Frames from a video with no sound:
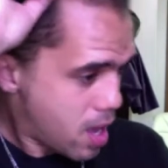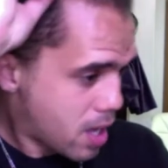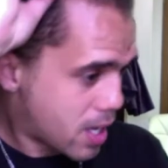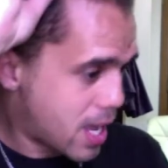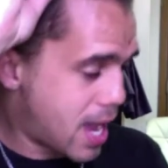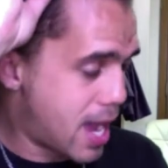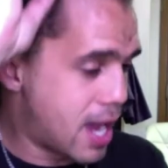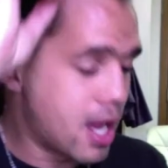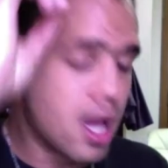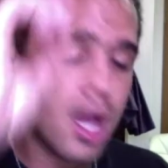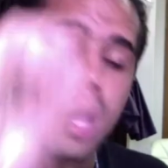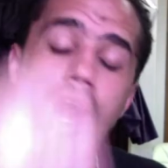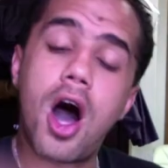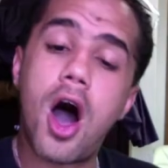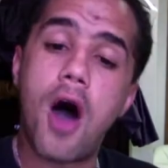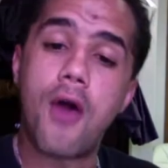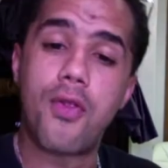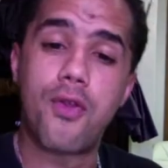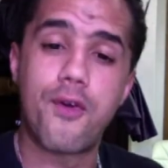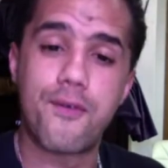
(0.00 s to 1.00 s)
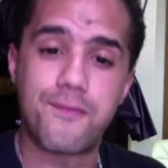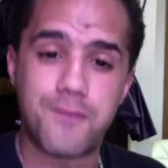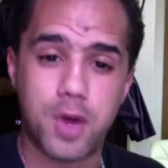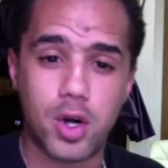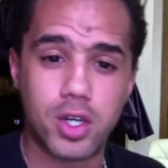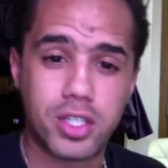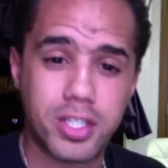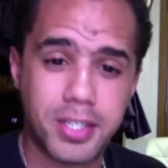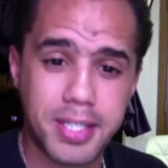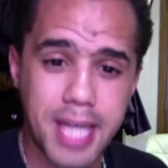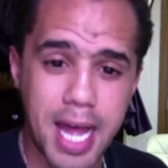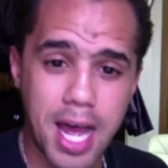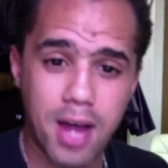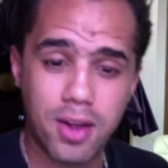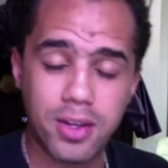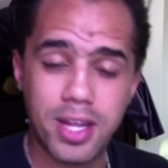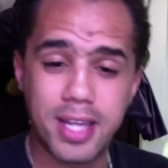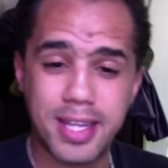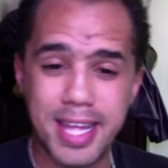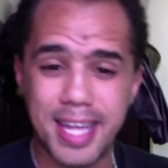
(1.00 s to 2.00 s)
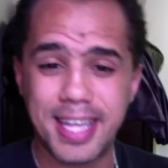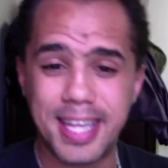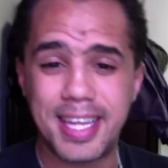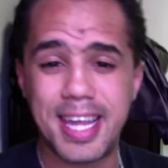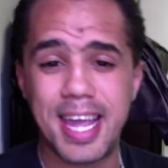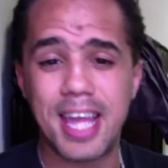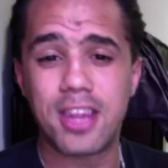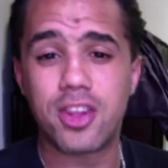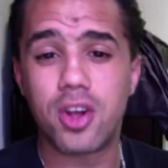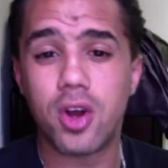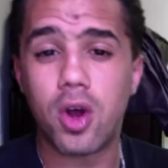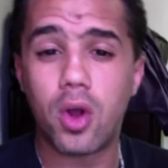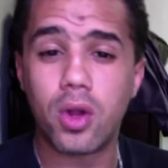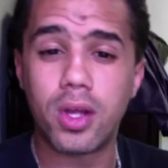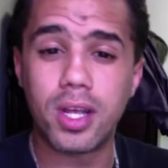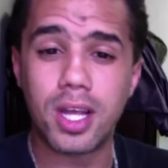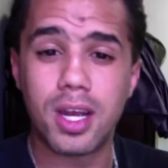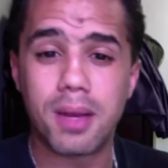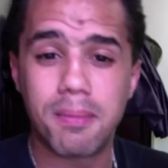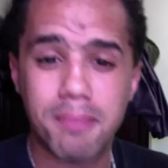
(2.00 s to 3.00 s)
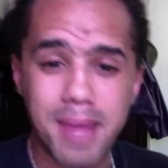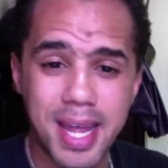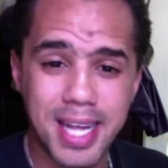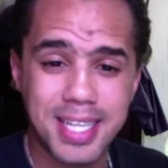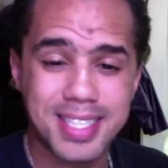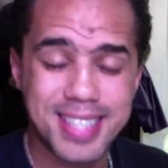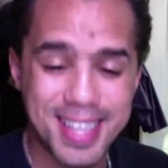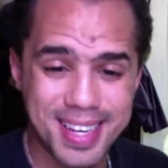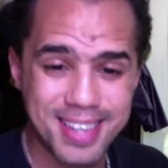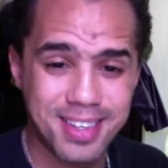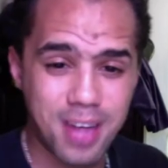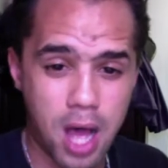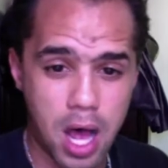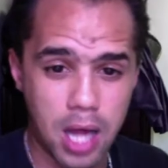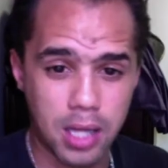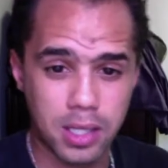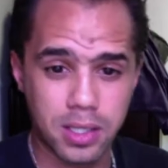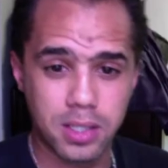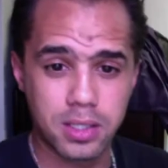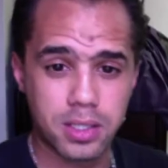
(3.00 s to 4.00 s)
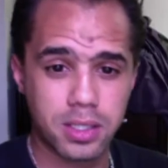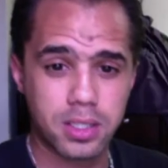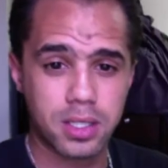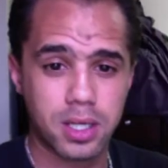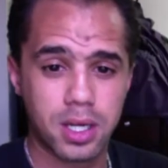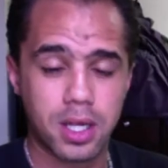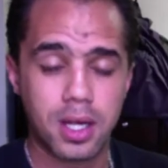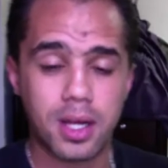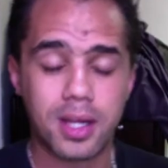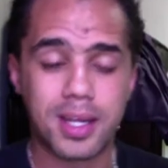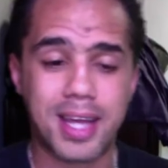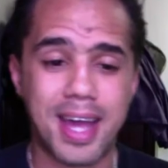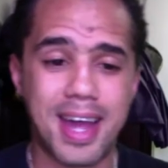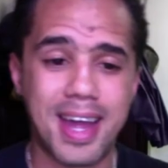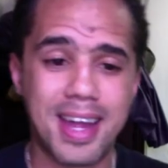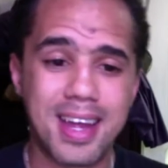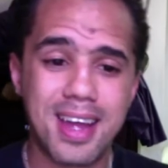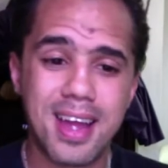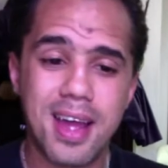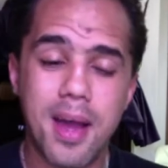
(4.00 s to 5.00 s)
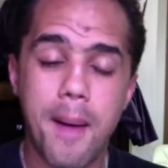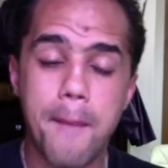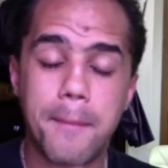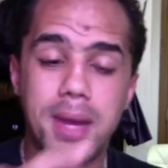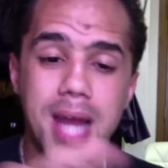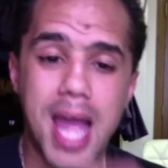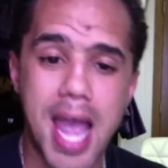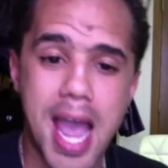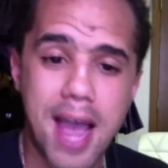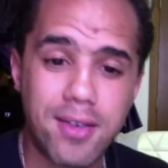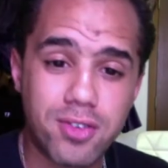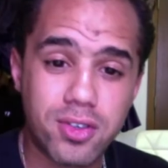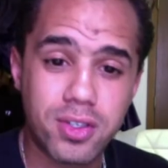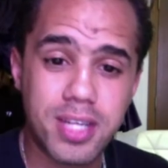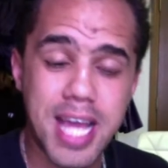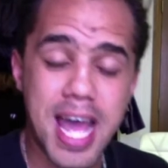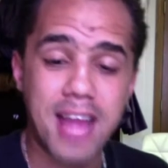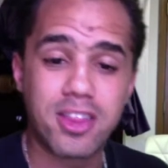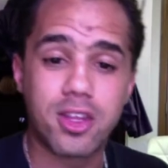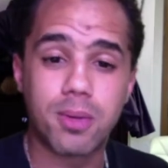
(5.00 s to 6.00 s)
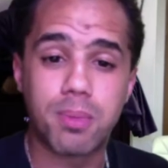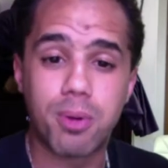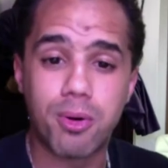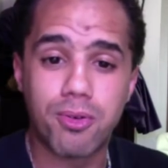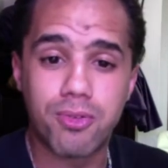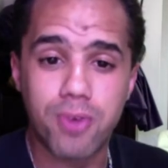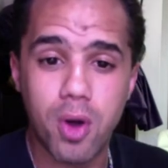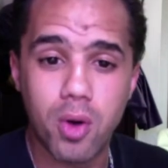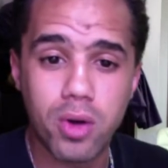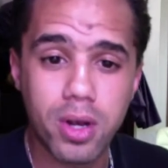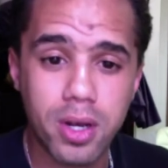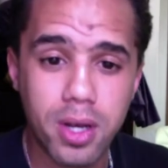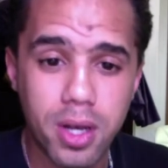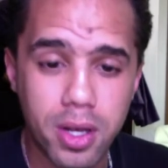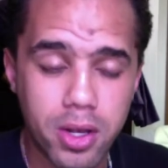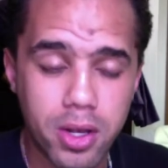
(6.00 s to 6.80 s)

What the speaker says: Okay, on their first sale that they get, they're only going to make $10. Okay, but after that, they're promoted.